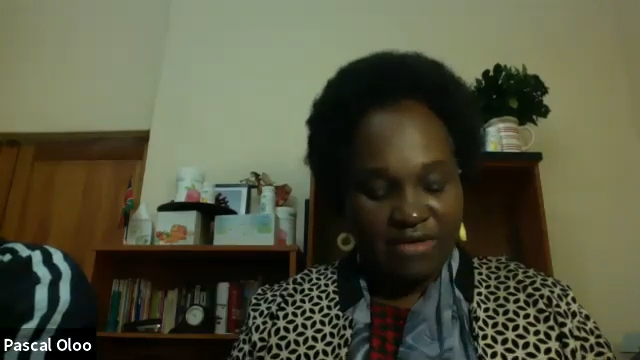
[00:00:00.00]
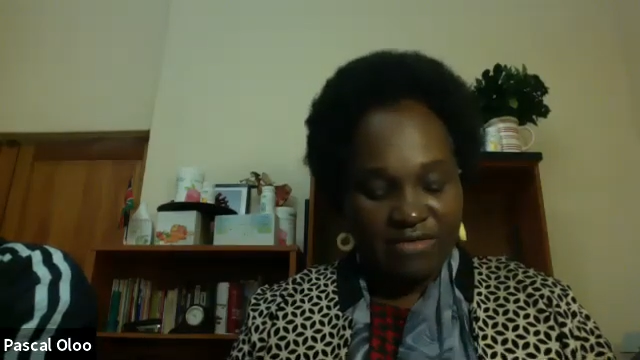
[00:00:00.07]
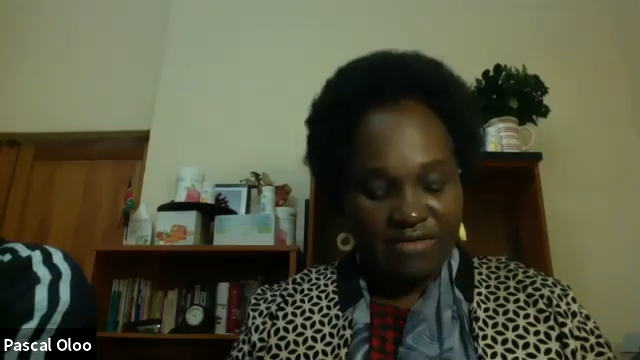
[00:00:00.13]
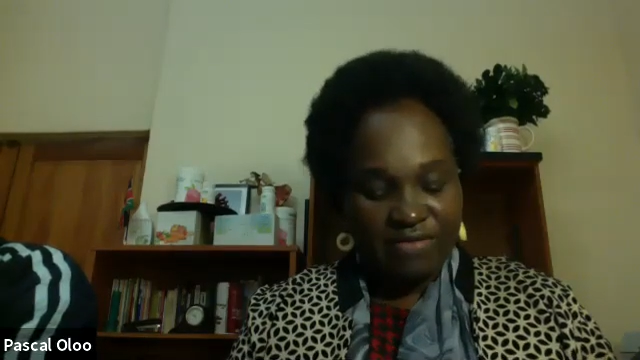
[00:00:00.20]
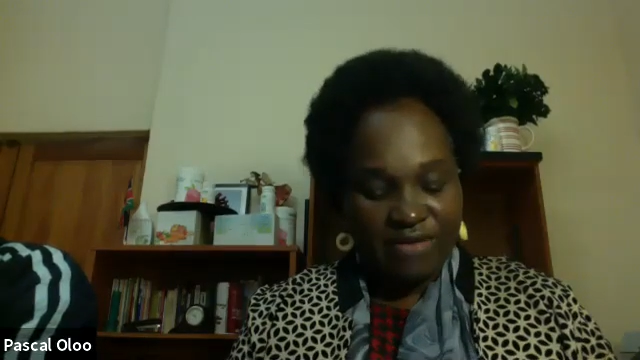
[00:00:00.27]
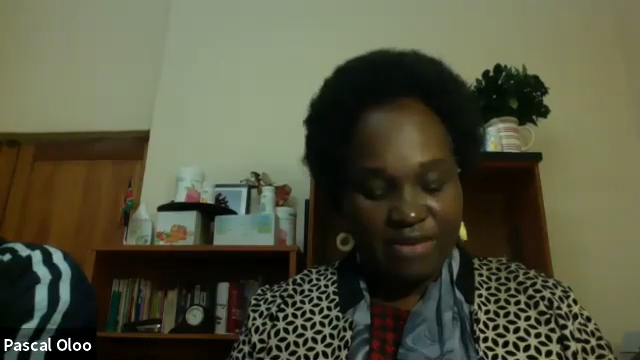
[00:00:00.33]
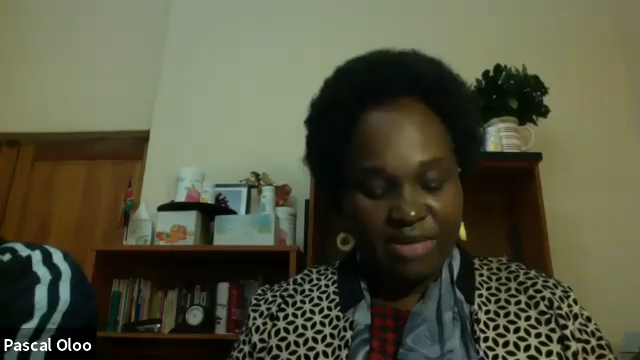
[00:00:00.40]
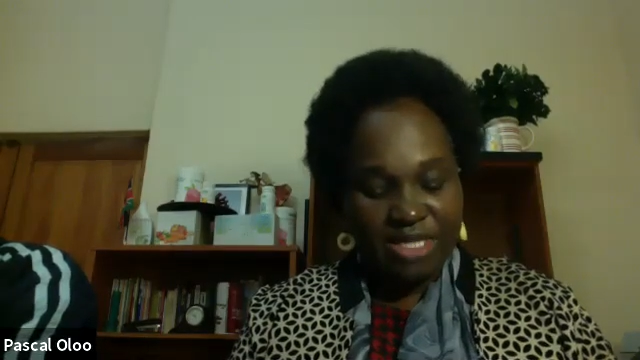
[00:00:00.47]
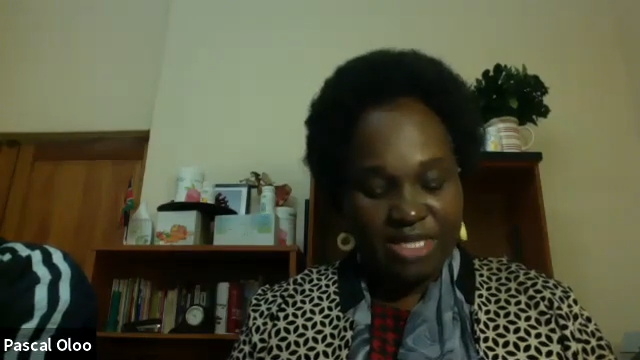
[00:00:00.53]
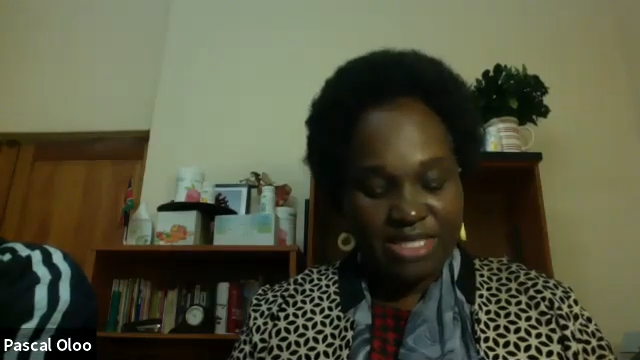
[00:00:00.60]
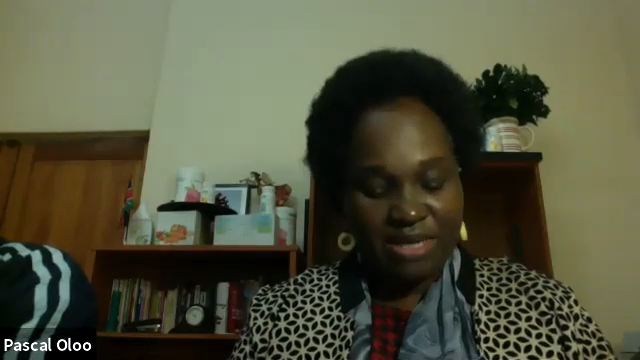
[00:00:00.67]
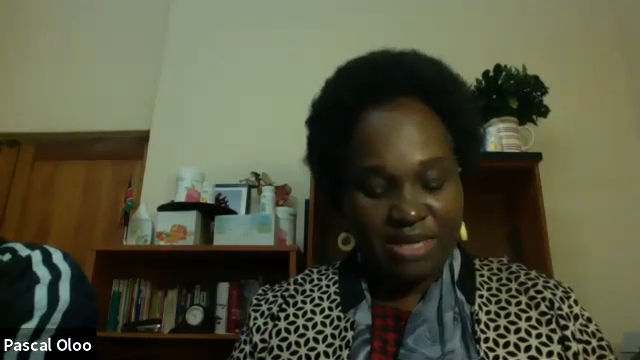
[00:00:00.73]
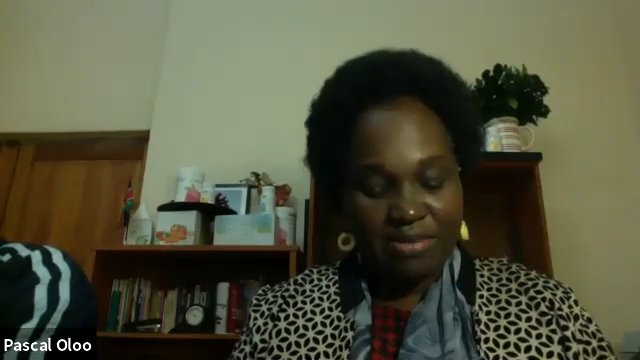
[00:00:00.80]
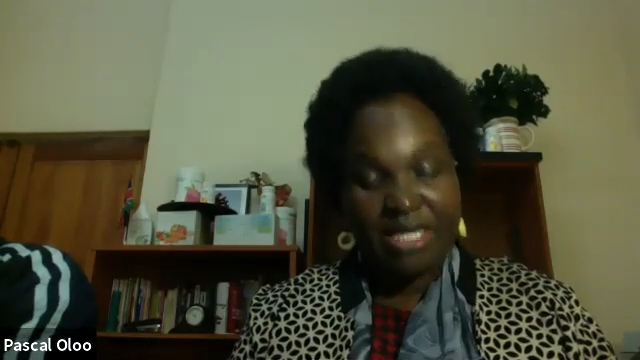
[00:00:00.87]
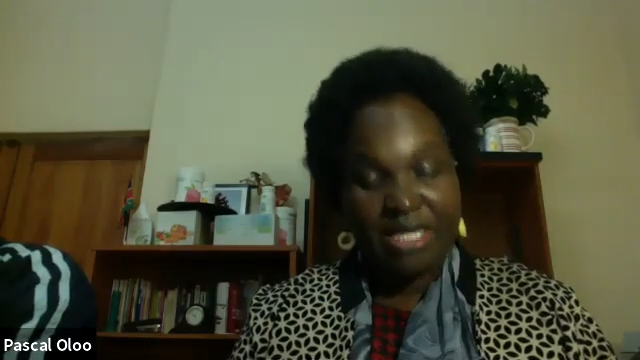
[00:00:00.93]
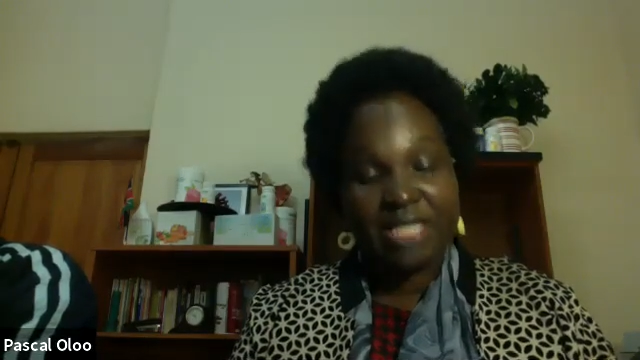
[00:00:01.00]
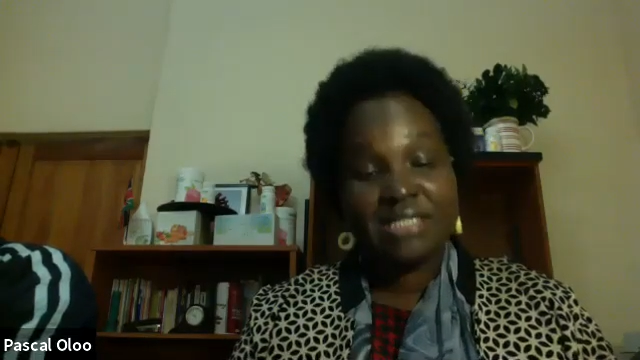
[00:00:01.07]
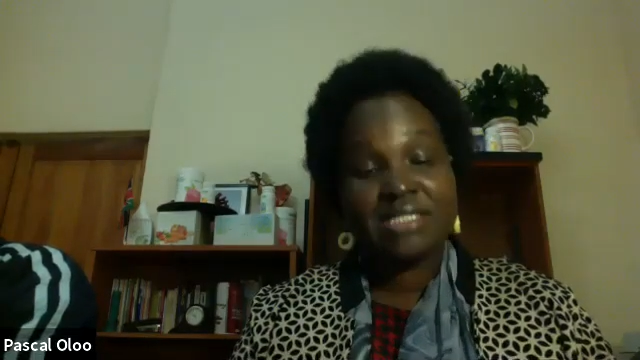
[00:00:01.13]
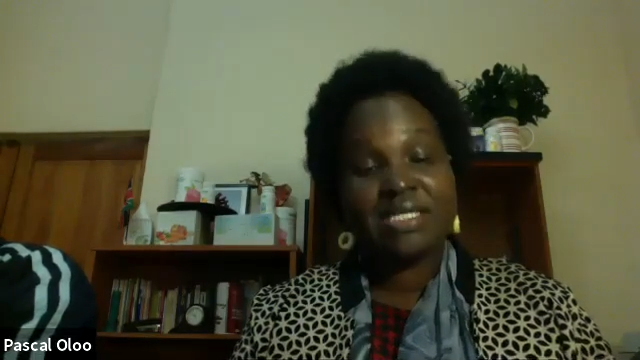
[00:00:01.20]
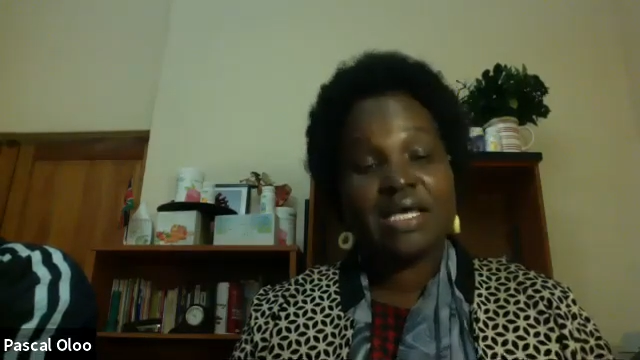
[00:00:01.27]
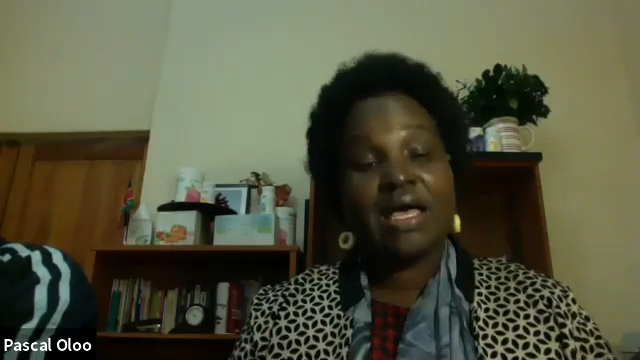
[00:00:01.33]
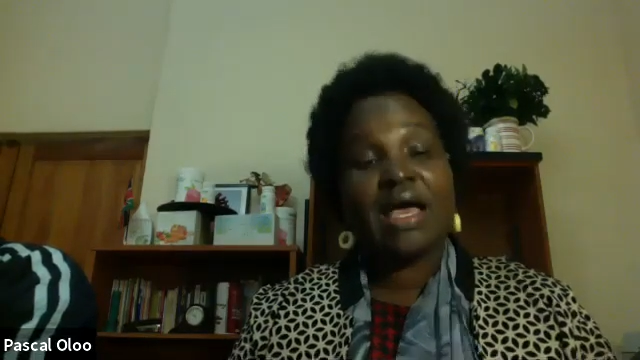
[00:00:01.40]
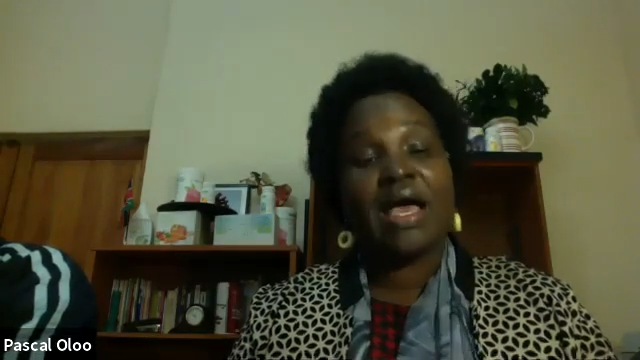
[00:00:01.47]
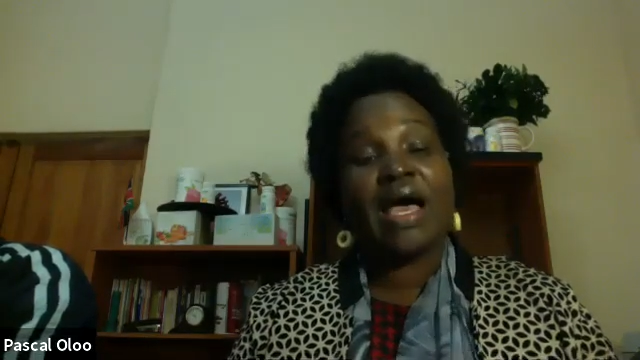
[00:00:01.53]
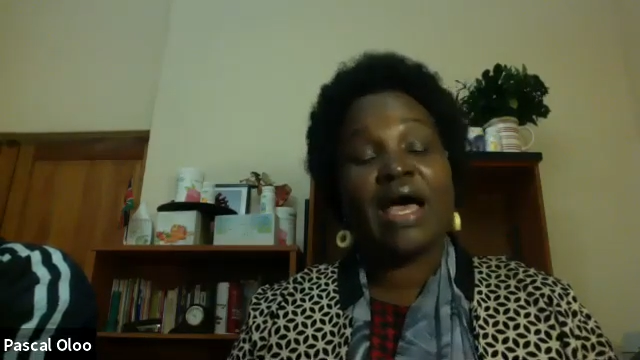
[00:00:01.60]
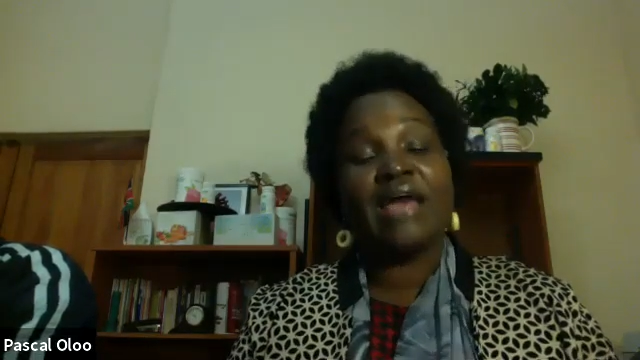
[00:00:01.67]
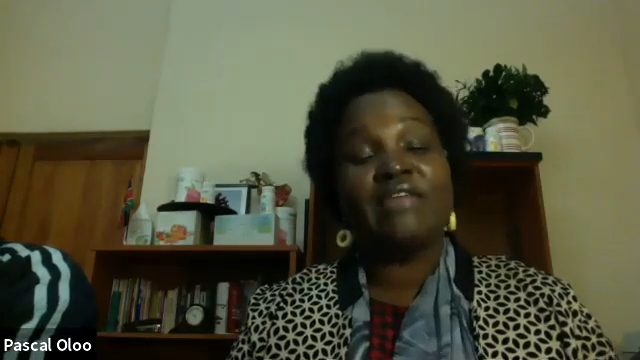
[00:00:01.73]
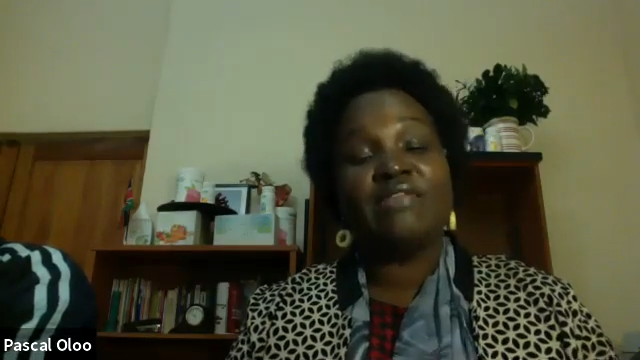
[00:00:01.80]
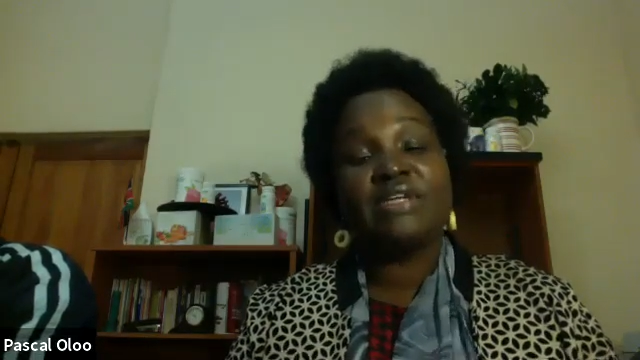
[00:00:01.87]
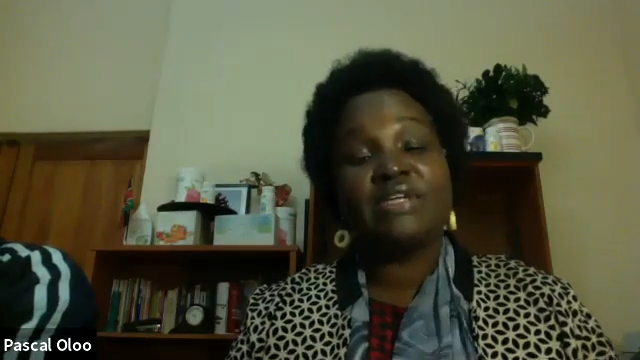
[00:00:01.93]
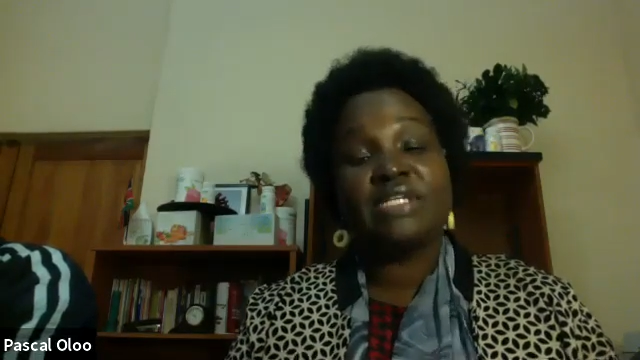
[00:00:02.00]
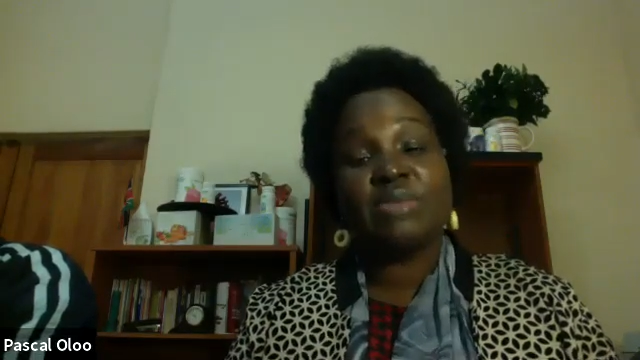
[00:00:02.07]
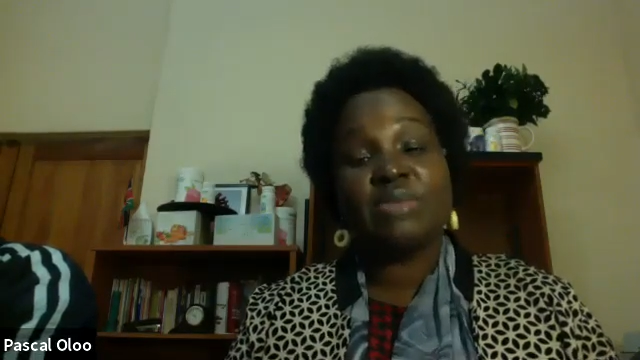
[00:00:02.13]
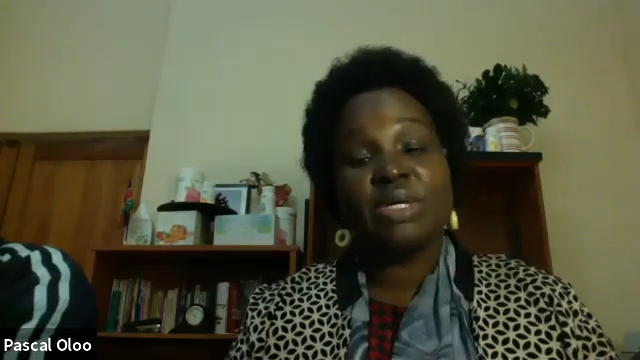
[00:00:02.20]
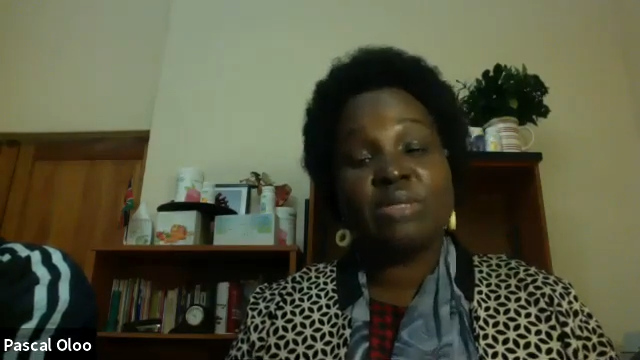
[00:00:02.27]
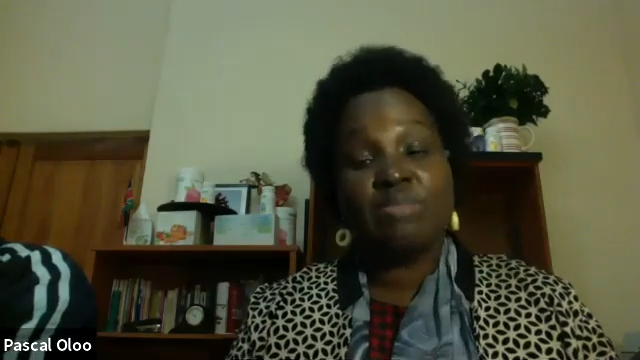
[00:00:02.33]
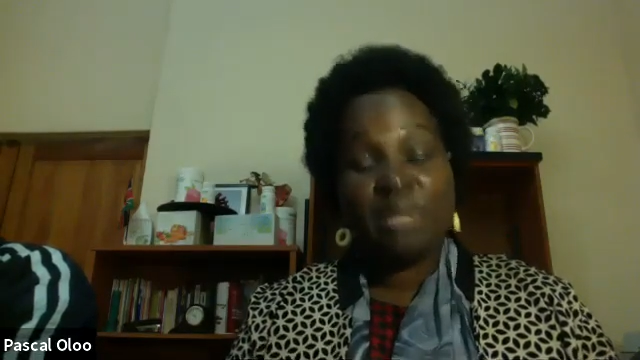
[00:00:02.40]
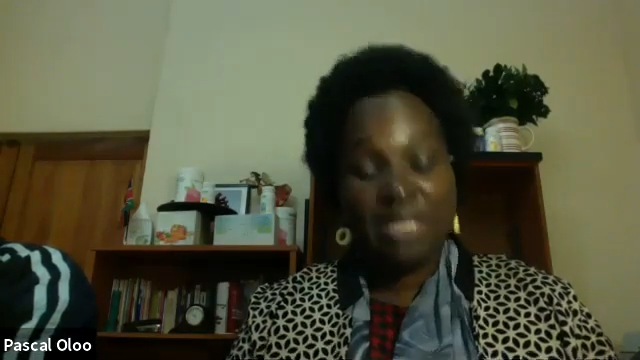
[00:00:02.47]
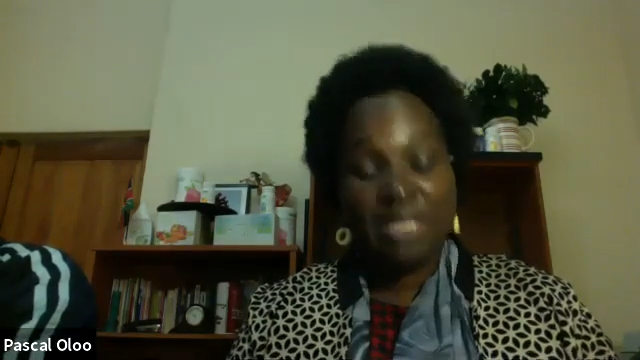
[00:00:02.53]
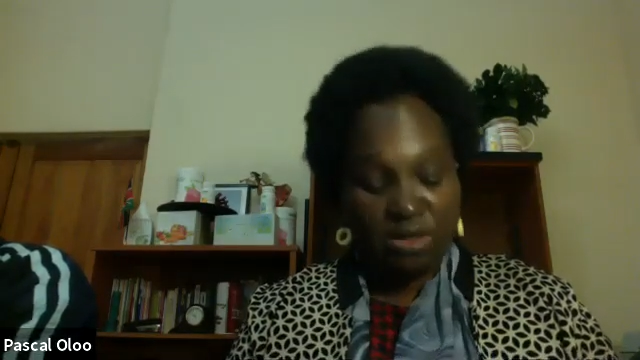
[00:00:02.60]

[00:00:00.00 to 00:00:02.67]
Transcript: fiber tablets, and vitamin B